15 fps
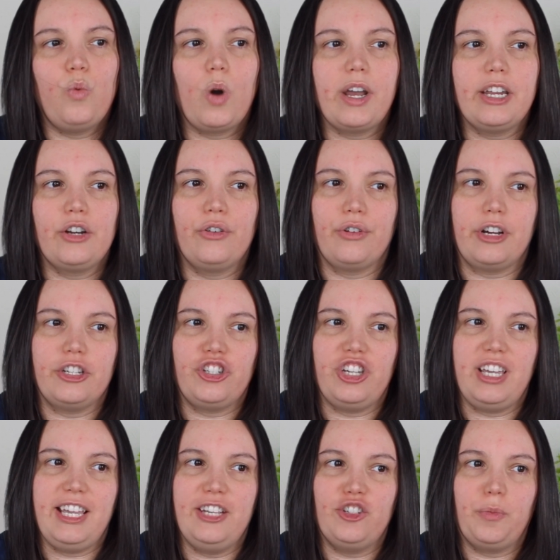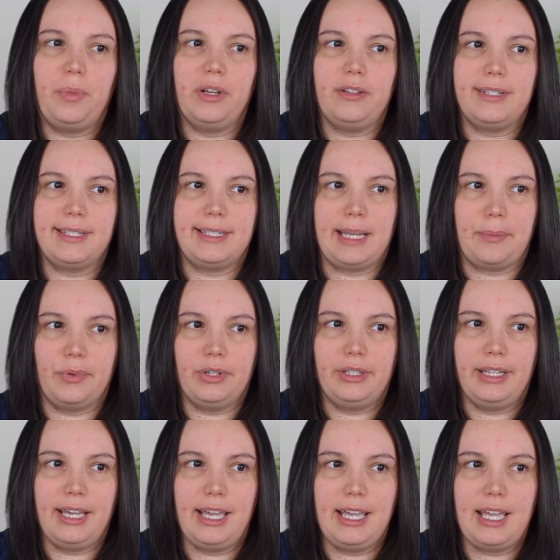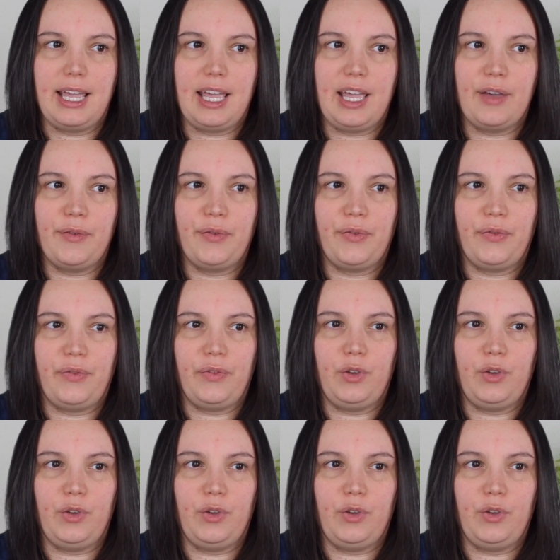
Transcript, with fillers: want to crush each pill separately if